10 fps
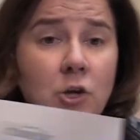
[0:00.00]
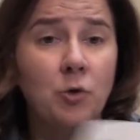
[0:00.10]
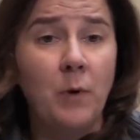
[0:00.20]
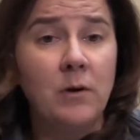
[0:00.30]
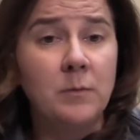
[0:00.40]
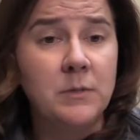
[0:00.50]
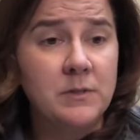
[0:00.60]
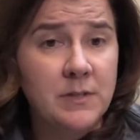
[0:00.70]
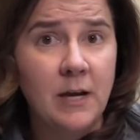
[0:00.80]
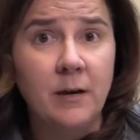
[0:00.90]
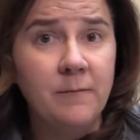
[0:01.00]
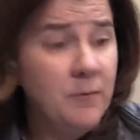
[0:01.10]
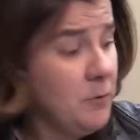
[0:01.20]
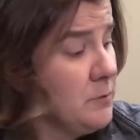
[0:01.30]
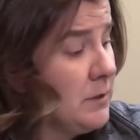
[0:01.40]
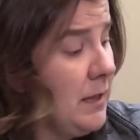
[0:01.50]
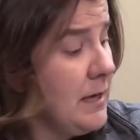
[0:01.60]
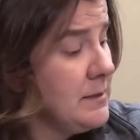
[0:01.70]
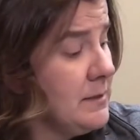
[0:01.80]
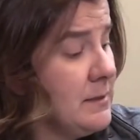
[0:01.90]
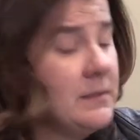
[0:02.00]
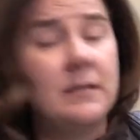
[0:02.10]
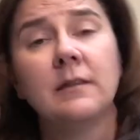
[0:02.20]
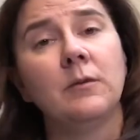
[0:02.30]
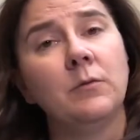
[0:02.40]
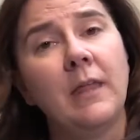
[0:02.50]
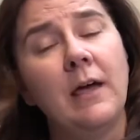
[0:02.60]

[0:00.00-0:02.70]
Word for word: You're welcome to sign up for those classes.